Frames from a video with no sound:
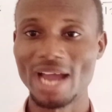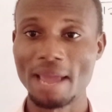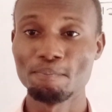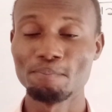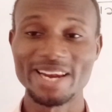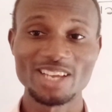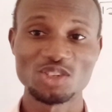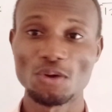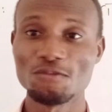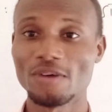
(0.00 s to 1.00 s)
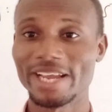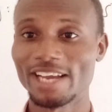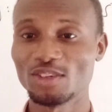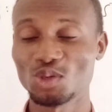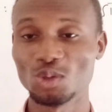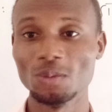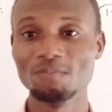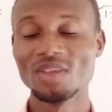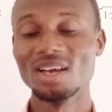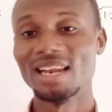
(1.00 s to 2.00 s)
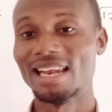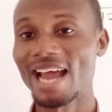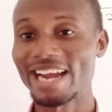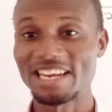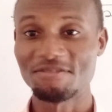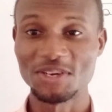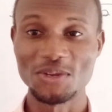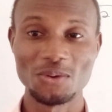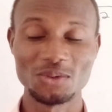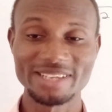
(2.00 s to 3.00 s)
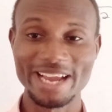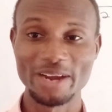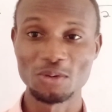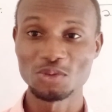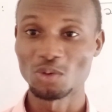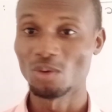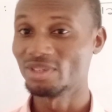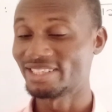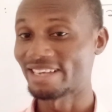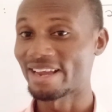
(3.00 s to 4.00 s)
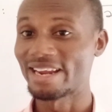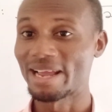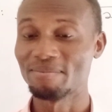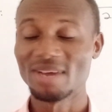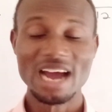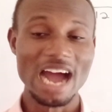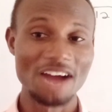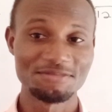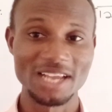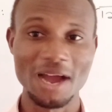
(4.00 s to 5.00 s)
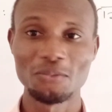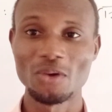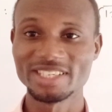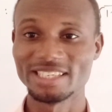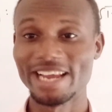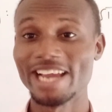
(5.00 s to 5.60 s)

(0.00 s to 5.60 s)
And please don't forget to like the videos and also share them after watching.